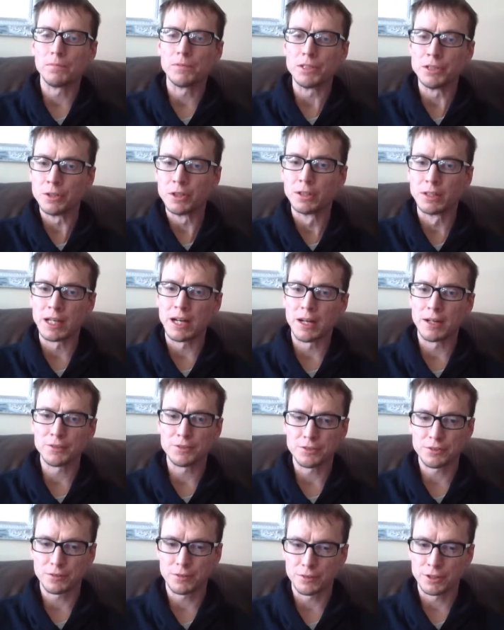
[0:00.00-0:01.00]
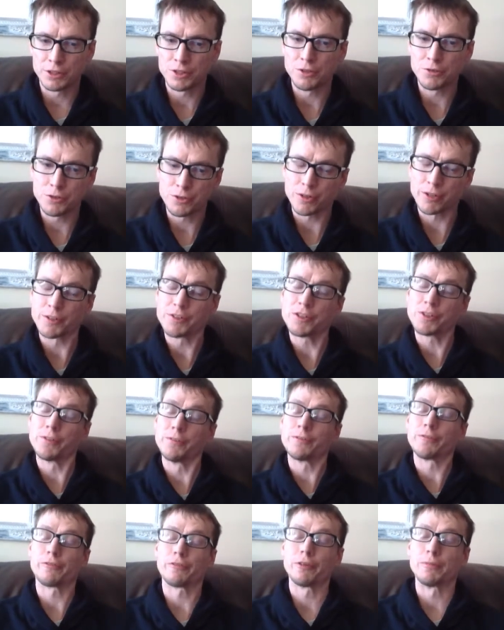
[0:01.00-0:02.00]
utilize the
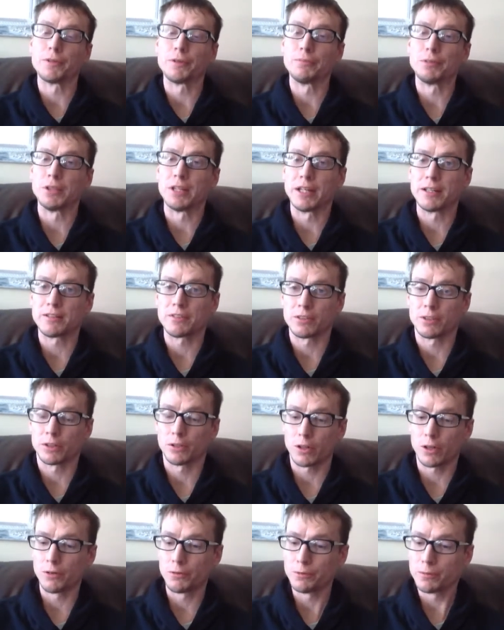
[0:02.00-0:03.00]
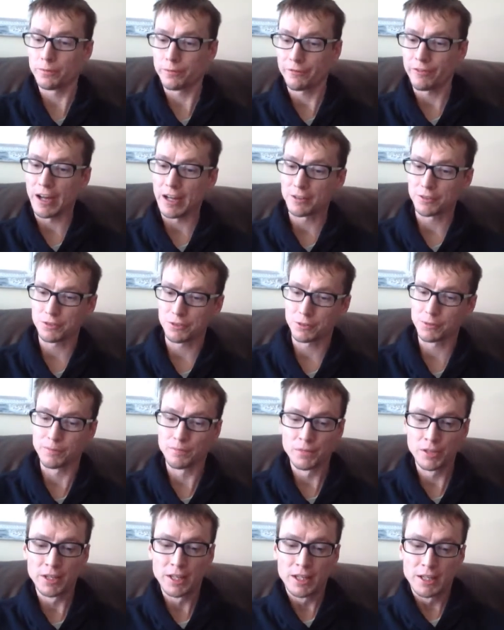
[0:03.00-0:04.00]
nutrition from the plants and grow faster.
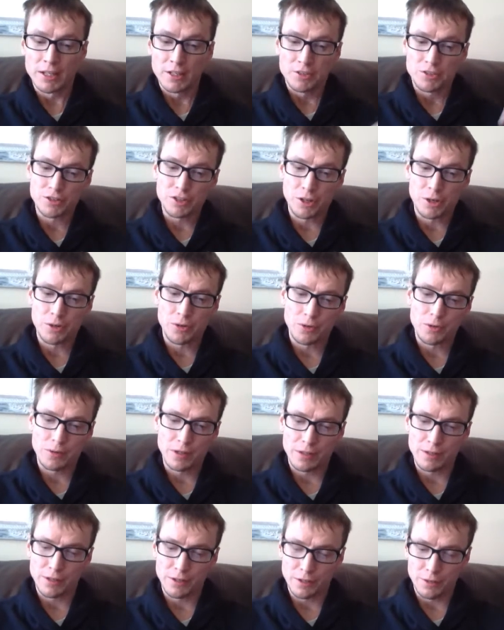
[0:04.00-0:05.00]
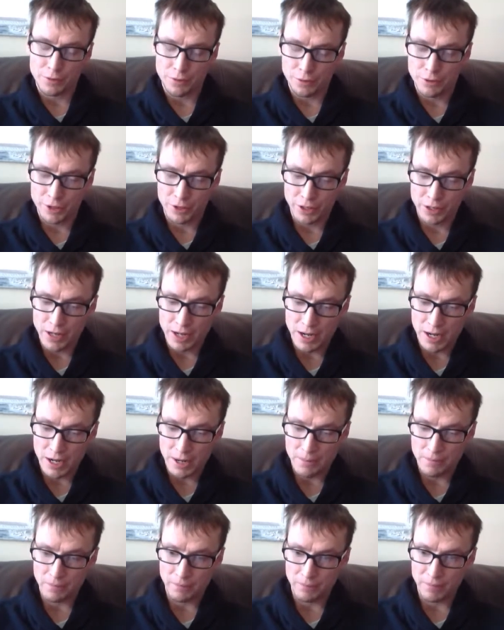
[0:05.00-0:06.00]
So the
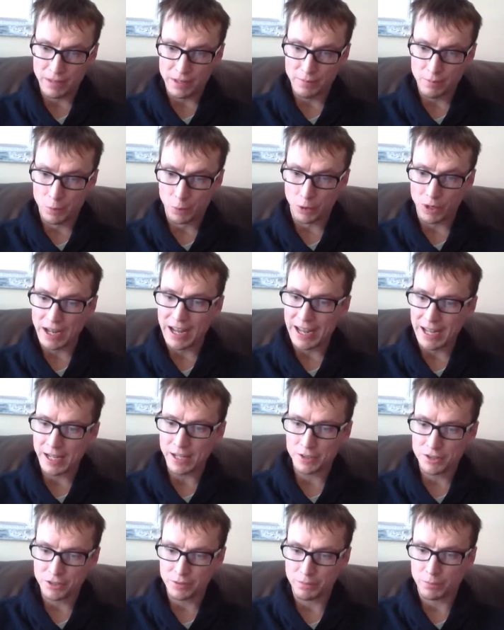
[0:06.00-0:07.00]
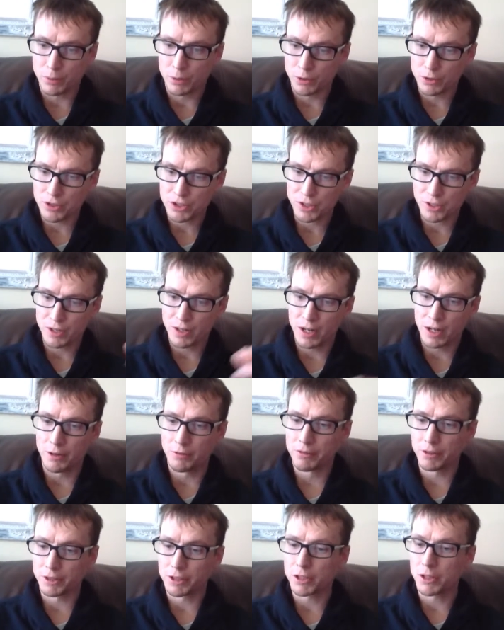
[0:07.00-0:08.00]
more aged portion
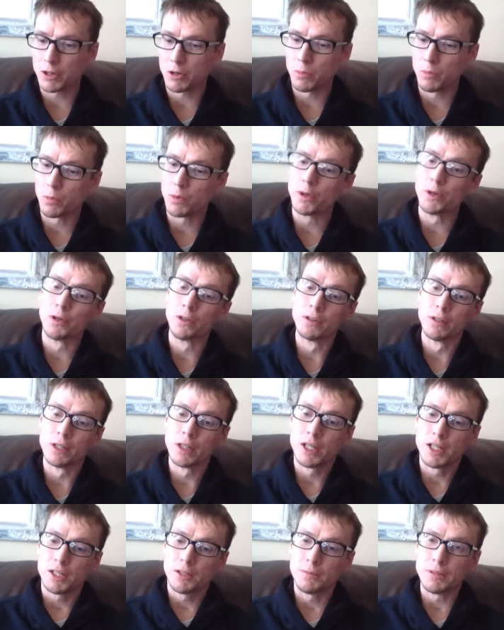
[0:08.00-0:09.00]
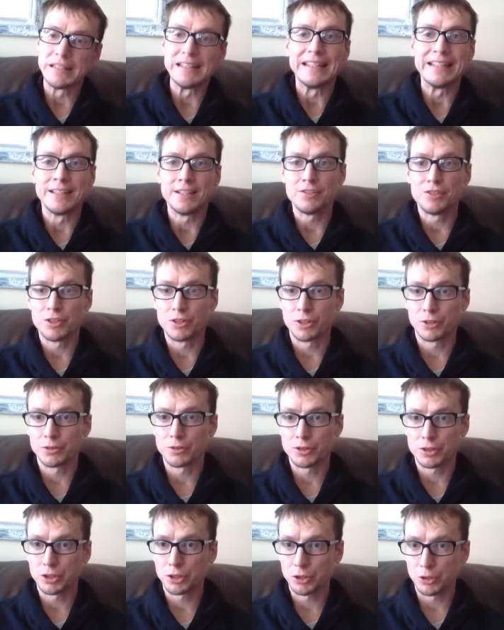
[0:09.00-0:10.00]
of the comb will be easier
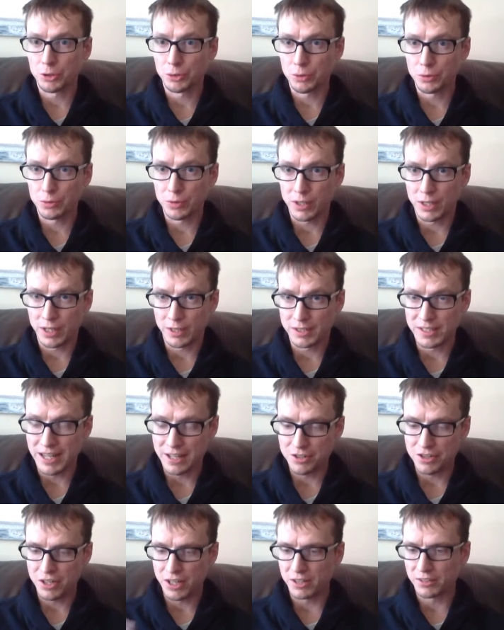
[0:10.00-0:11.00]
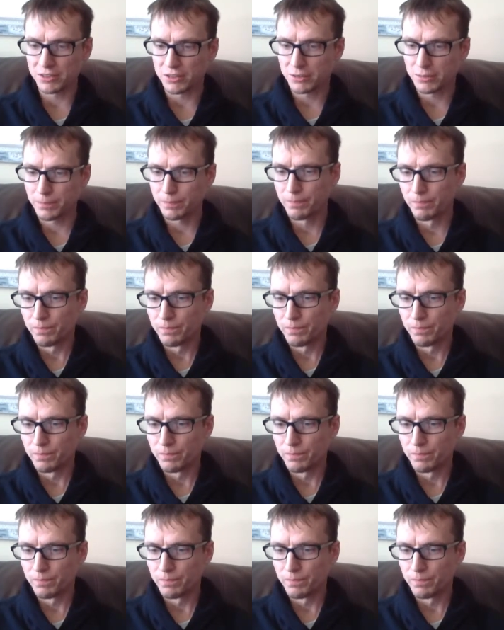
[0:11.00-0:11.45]
to digest.